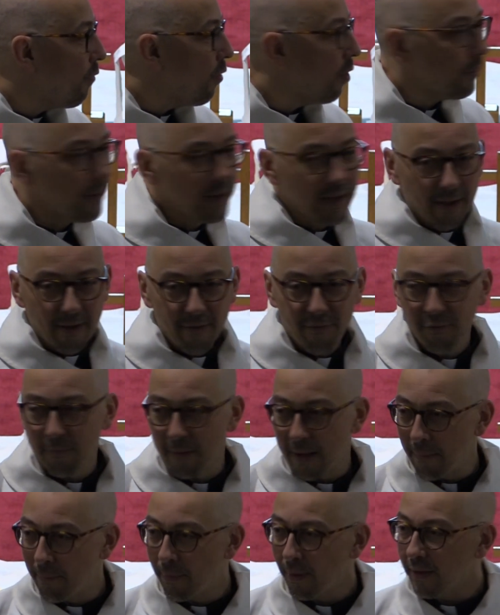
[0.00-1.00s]
of what we get
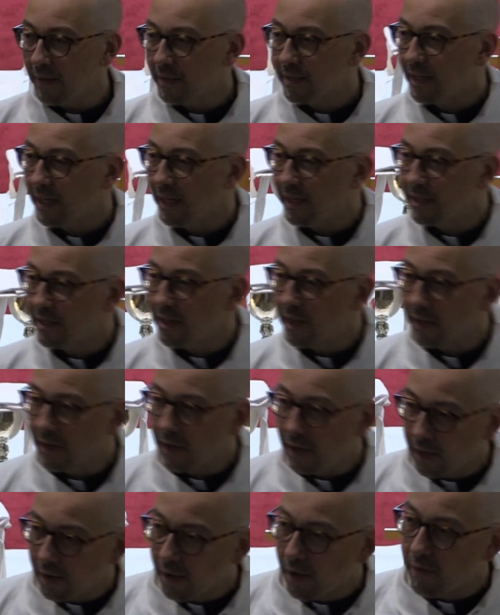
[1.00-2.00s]
from our pets is
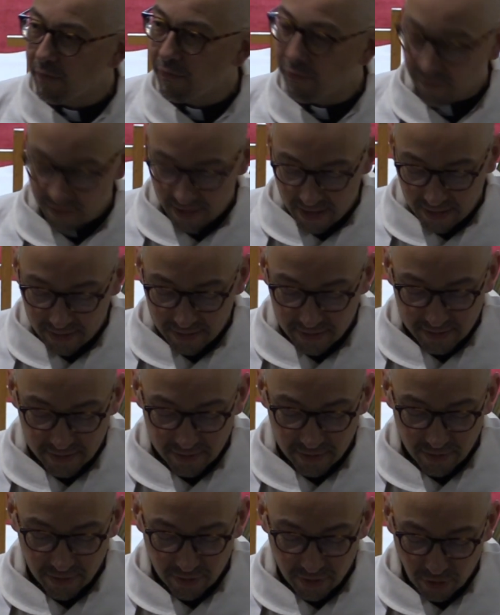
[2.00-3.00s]
that love
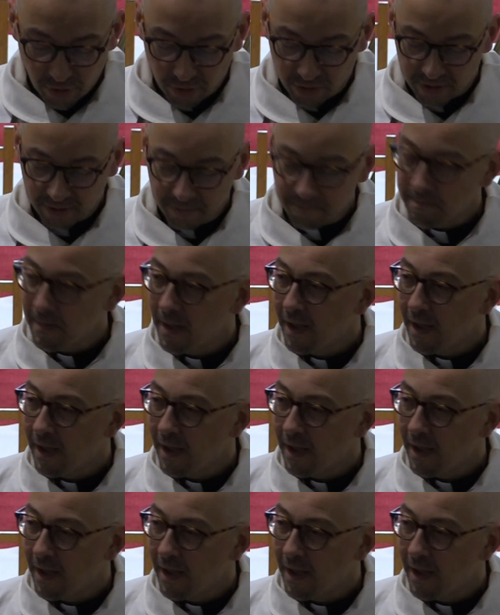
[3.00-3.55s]
is good.